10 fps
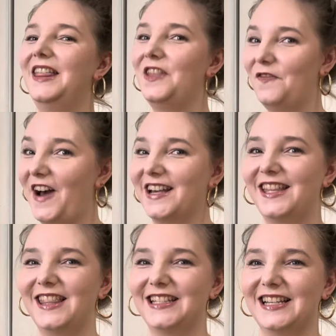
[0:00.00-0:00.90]
the fact
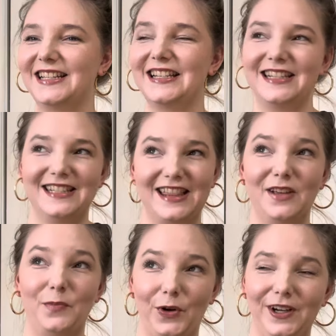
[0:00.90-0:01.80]
that this exists in the
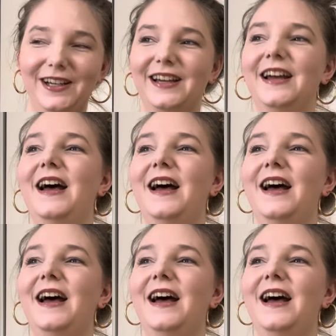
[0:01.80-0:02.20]
book,